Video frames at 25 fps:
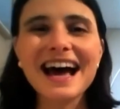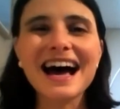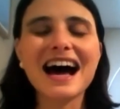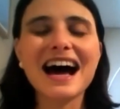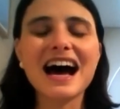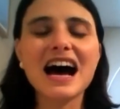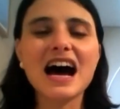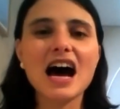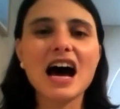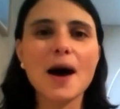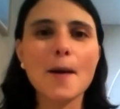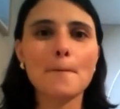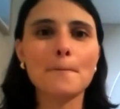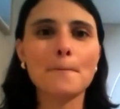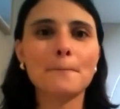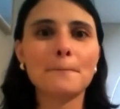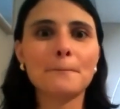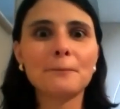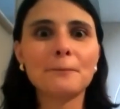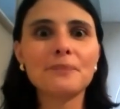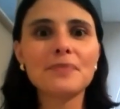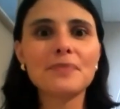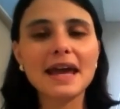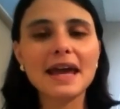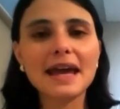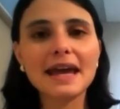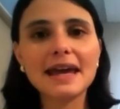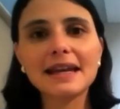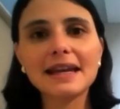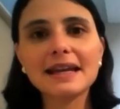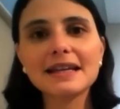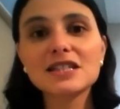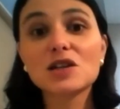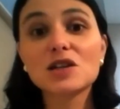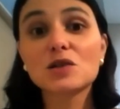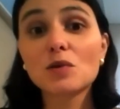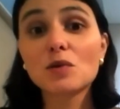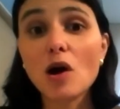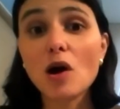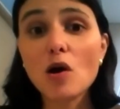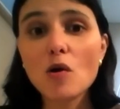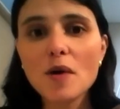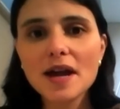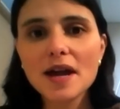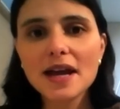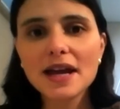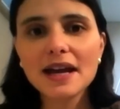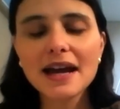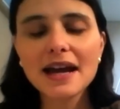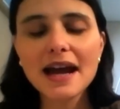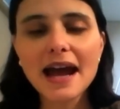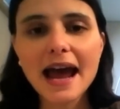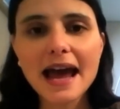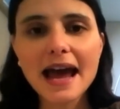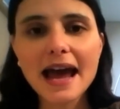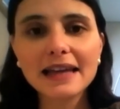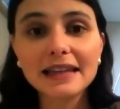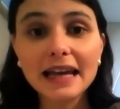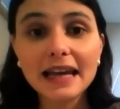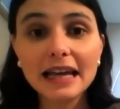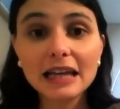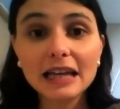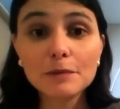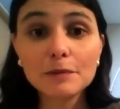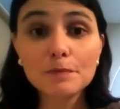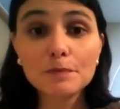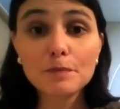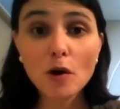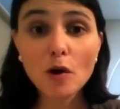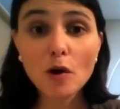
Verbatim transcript: Um, it is growing, and in